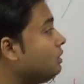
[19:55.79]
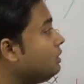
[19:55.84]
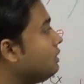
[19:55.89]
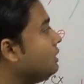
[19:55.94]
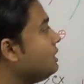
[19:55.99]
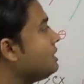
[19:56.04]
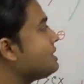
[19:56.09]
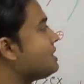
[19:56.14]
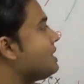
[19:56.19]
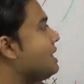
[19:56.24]

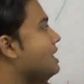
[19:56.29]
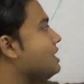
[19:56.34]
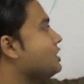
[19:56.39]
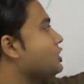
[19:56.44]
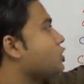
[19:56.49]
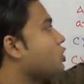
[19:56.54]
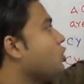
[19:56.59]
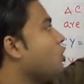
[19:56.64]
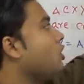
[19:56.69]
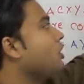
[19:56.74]
this
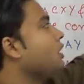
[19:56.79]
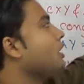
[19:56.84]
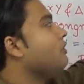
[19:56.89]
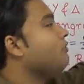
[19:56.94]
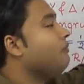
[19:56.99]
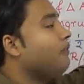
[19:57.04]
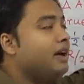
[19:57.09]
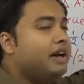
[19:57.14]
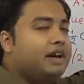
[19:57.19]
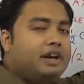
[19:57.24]
has got
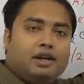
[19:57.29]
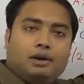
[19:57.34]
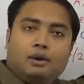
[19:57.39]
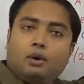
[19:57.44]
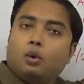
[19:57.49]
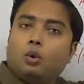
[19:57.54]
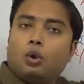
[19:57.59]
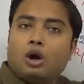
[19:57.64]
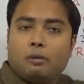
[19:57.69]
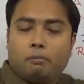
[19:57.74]
a very
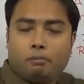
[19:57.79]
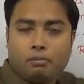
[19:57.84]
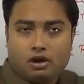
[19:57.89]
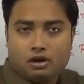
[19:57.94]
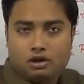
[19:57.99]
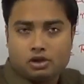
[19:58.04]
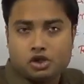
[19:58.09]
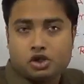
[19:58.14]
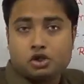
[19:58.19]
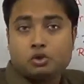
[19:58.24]
low
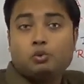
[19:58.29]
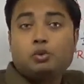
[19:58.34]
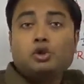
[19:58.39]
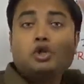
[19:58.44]
aperture,